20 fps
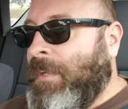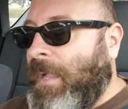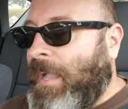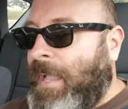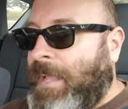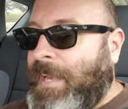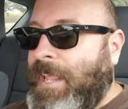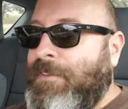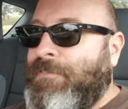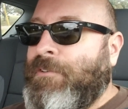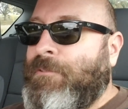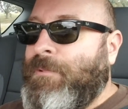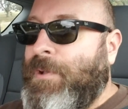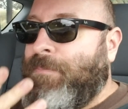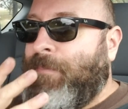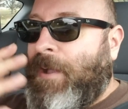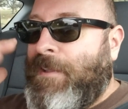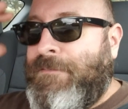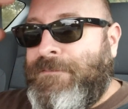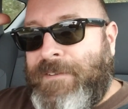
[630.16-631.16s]
And even with
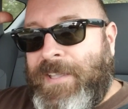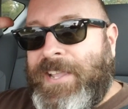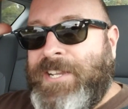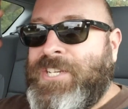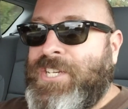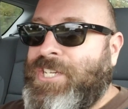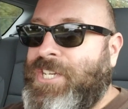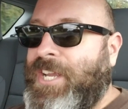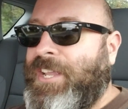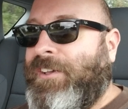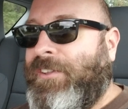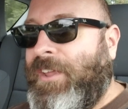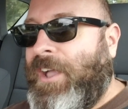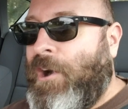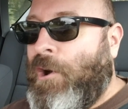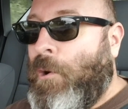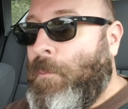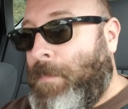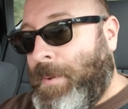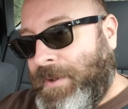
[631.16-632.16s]
my face shield
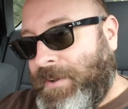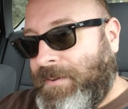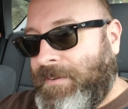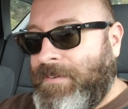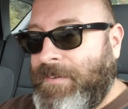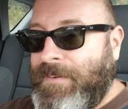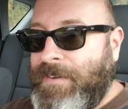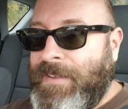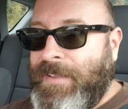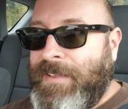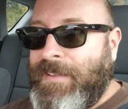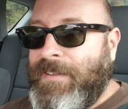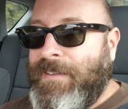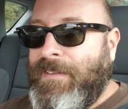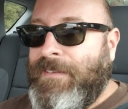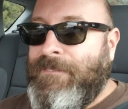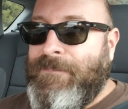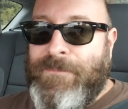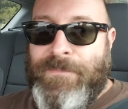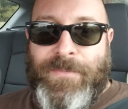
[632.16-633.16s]

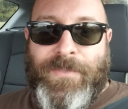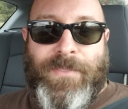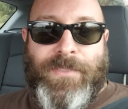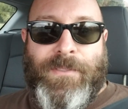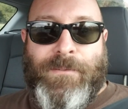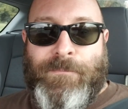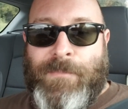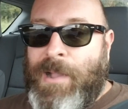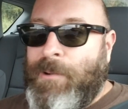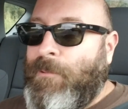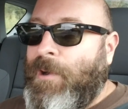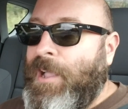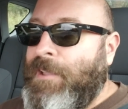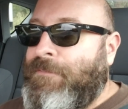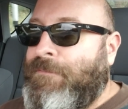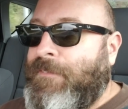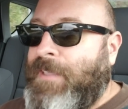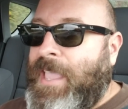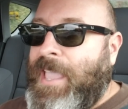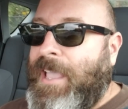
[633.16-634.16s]
open, my
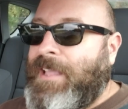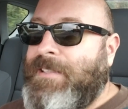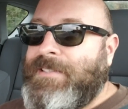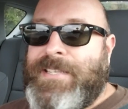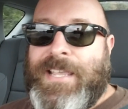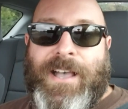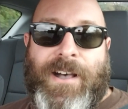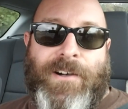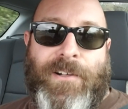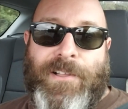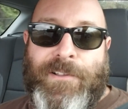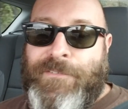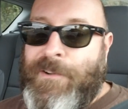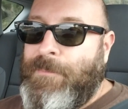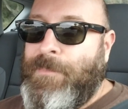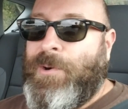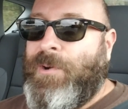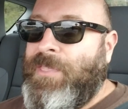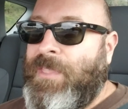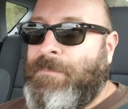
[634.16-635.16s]
wife can't tell if
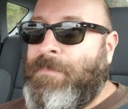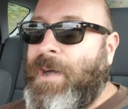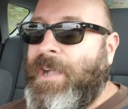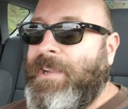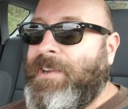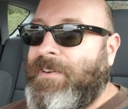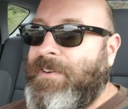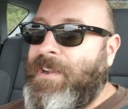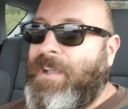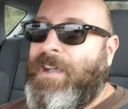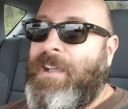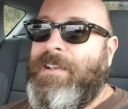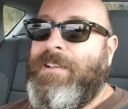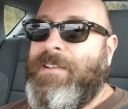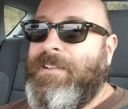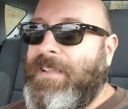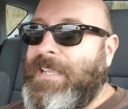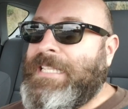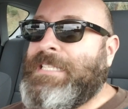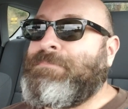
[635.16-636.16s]
I'm on the bike or not.
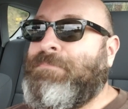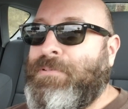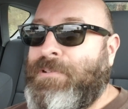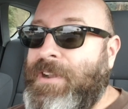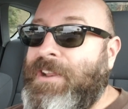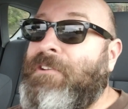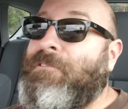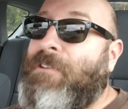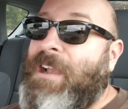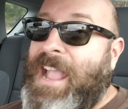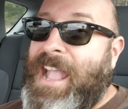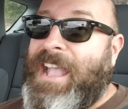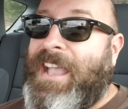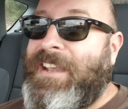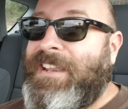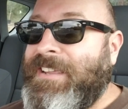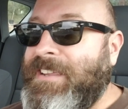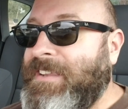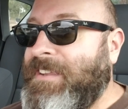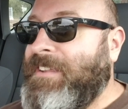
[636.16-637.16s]
It's pretty
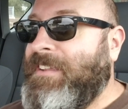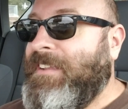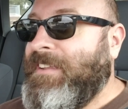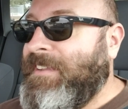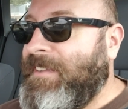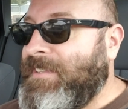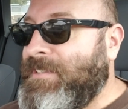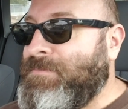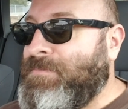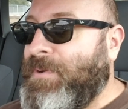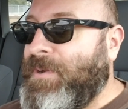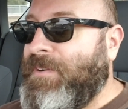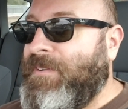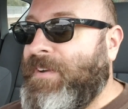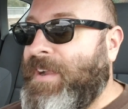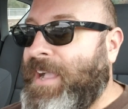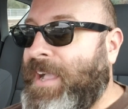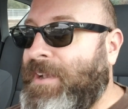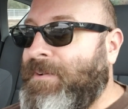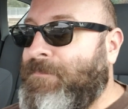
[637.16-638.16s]
rad. It's pretty
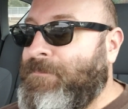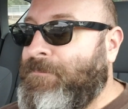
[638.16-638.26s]
rad.